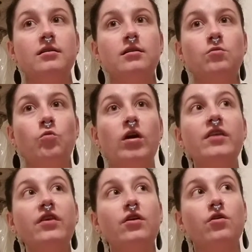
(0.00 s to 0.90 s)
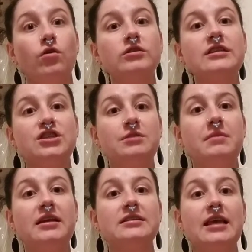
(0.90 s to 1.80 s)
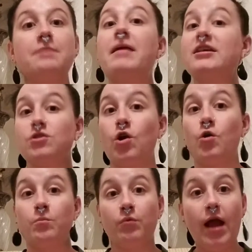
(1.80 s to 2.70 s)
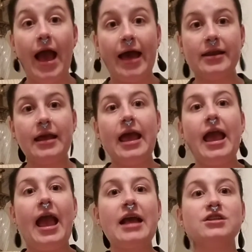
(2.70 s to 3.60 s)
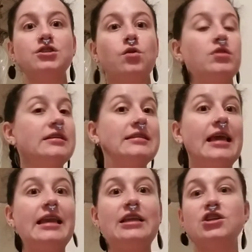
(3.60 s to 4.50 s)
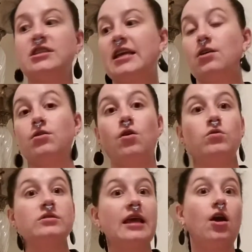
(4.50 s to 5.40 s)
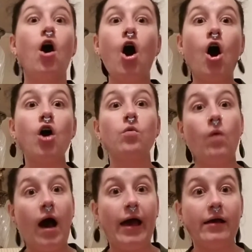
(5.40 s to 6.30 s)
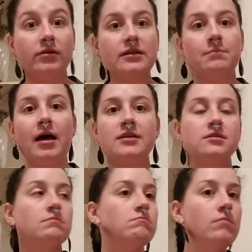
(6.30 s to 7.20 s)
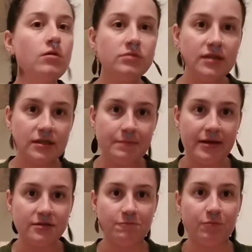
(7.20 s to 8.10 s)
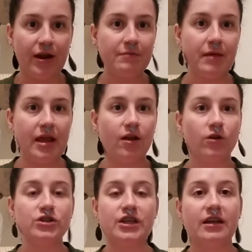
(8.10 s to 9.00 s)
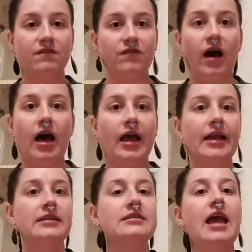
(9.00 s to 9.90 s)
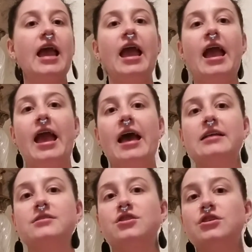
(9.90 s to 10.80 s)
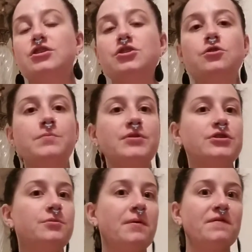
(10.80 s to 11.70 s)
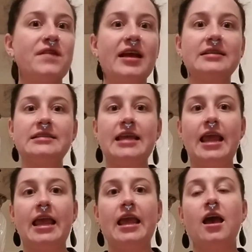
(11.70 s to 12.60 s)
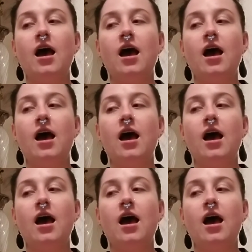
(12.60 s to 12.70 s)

one of the girls that she meets, like, makes her own bread. And so this lady just goes like hog wild and buys the most expensive bread maker she can find, and the super, super fancy